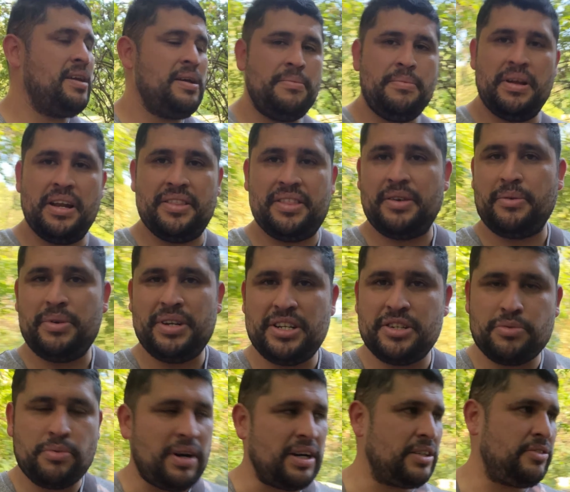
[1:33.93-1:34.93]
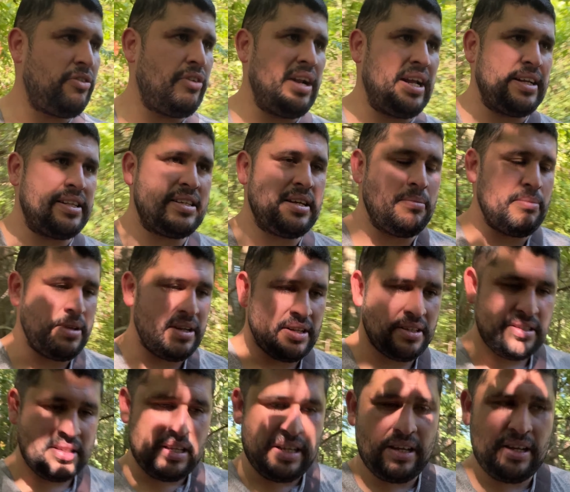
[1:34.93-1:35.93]
But I think we just walked for like 10
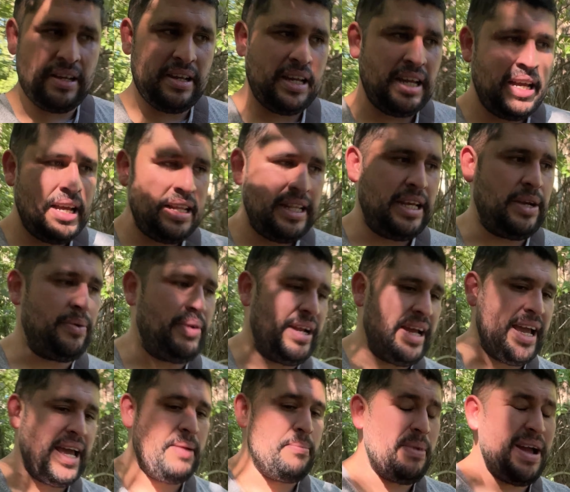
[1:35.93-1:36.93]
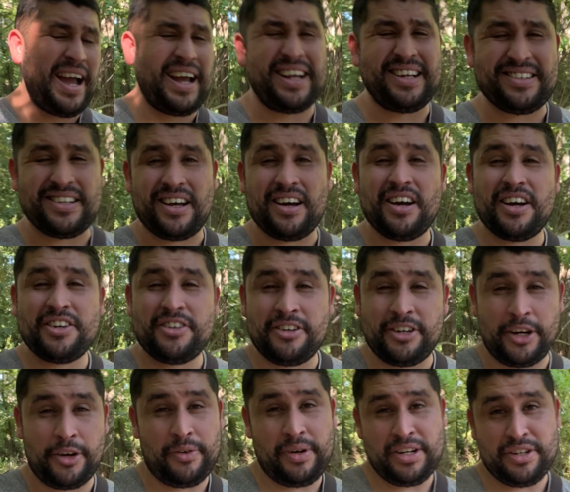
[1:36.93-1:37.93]
minutes I'm gonna head back. It's 100
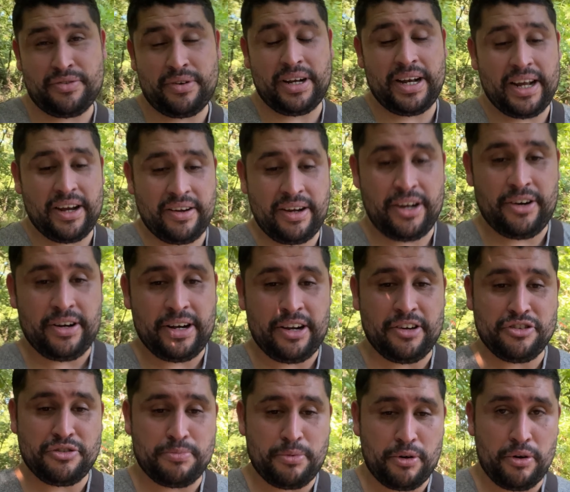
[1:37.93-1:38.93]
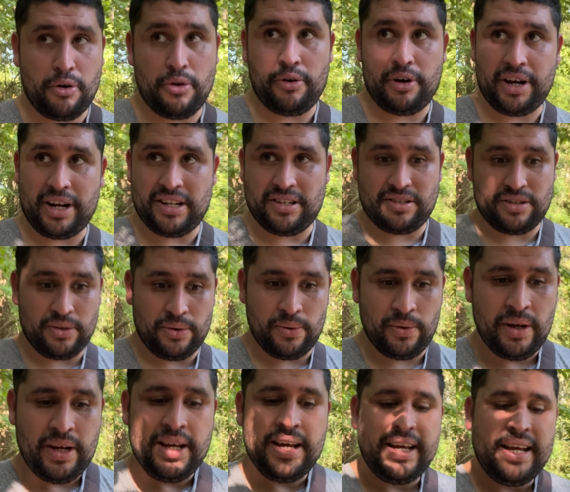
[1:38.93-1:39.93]
degrees right now here in Hillsboro, Oregon, so
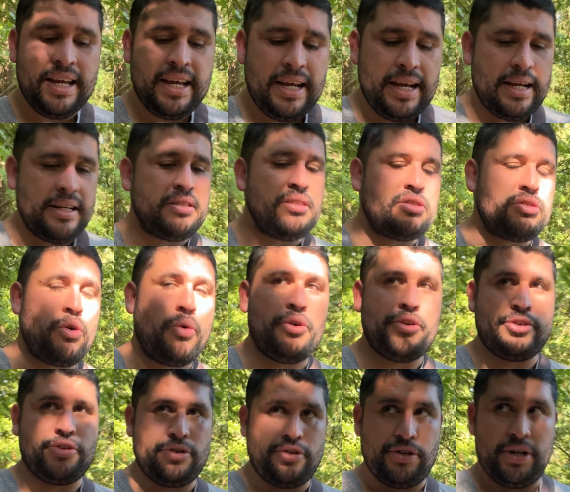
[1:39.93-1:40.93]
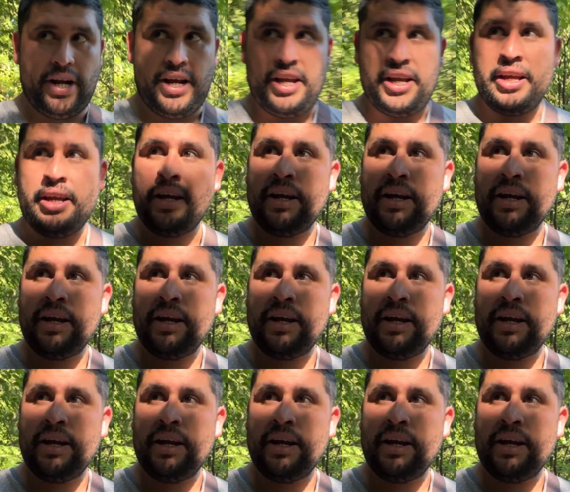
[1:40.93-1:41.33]
it's a scorcher today.